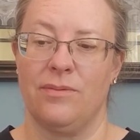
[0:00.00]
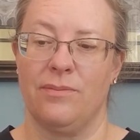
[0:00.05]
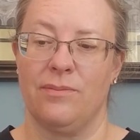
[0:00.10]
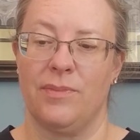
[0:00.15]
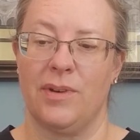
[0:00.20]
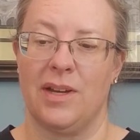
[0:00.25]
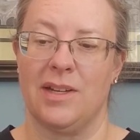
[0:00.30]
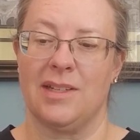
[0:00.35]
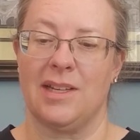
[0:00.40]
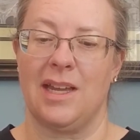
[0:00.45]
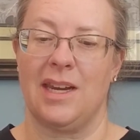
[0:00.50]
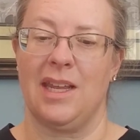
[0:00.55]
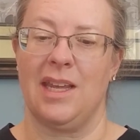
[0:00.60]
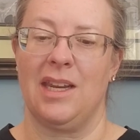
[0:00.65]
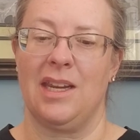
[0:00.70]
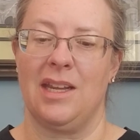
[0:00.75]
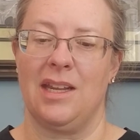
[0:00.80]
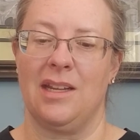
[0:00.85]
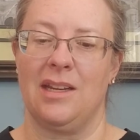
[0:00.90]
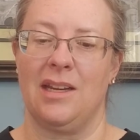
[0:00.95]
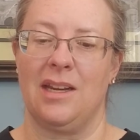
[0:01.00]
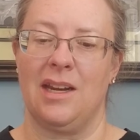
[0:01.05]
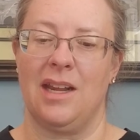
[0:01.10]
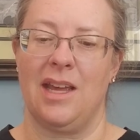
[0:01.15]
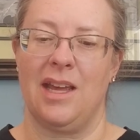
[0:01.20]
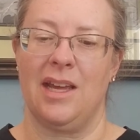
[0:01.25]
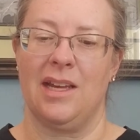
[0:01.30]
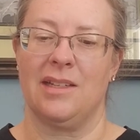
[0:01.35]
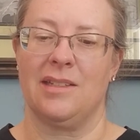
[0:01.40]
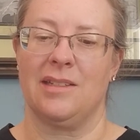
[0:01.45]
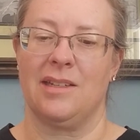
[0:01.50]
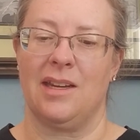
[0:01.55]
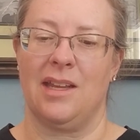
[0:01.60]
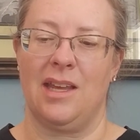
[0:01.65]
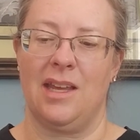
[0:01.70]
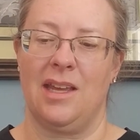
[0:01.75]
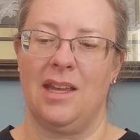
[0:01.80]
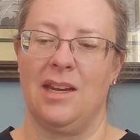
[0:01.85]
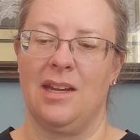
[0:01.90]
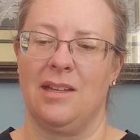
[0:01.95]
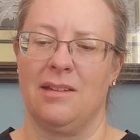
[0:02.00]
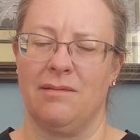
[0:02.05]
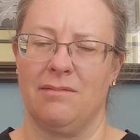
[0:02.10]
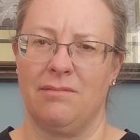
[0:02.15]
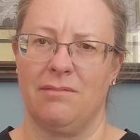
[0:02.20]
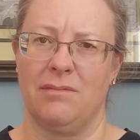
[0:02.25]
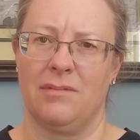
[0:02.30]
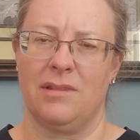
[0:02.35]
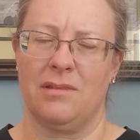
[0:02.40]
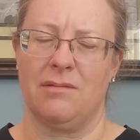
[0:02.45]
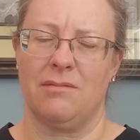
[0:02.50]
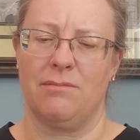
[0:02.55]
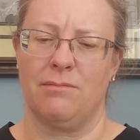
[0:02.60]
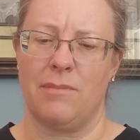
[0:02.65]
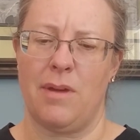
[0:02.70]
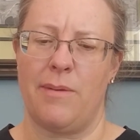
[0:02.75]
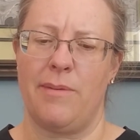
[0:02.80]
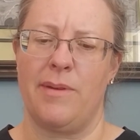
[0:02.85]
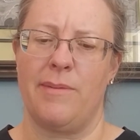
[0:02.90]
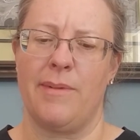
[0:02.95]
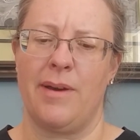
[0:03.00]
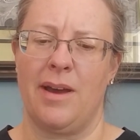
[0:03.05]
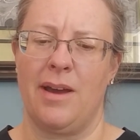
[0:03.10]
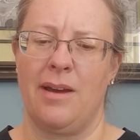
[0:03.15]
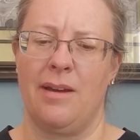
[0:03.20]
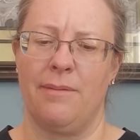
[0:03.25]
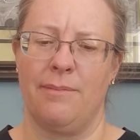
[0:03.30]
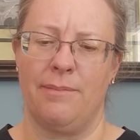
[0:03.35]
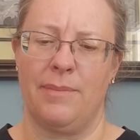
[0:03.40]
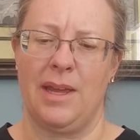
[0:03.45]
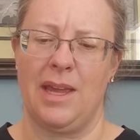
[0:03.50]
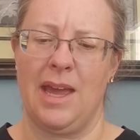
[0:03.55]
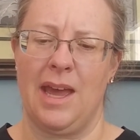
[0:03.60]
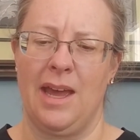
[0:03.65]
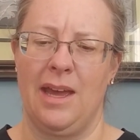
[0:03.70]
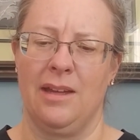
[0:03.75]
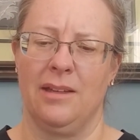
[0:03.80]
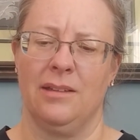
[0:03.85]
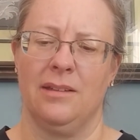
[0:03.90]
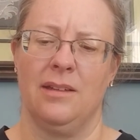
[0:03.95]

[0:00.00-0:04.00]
because I needed an X, an N, and maybe my p hat.